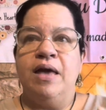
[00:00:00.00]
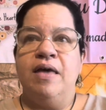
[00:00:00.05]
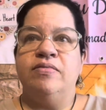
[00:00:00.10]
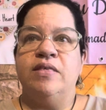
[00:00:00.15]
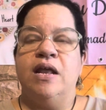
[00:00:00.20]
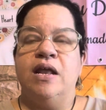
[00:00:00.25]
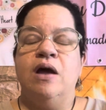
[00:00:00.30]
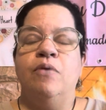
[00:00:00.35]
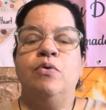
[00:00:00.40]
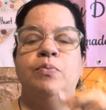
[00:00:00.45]
and
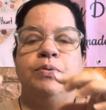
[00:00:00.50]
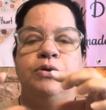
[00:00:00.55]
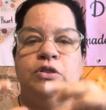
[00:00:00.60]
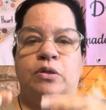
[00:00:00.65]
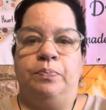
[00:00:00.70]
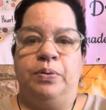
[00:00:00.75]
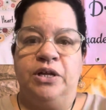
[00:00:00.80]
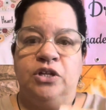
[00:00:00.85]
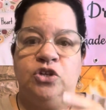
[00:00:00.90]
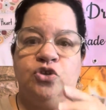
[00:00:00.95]
then I will put the
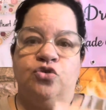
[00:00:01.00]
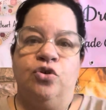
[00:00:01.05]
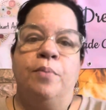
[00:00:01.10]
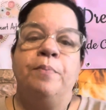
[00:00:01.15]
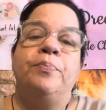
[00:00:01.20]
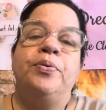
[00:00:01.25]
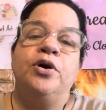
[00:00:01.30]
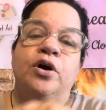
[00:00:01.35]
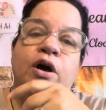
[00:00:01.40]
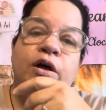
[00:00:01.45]
picture
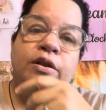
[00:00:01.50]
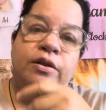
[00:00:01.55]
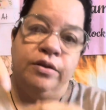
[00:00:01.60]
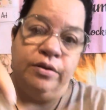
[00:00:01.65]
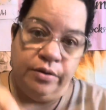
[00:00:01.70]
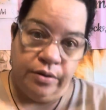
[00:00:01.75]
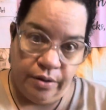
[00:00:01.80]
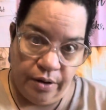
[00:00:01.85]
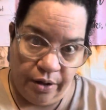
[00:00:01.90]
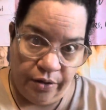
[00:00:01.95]
and put
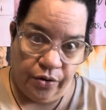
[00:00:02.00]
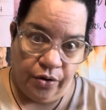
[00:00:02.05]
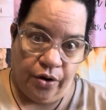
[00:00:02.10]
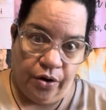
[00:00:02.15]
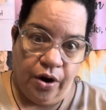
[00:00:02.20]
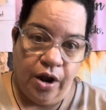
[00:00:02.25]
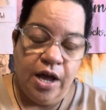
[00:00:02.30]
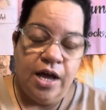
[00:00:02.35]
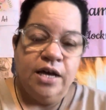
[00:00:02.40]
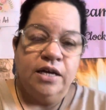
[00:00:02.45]
another.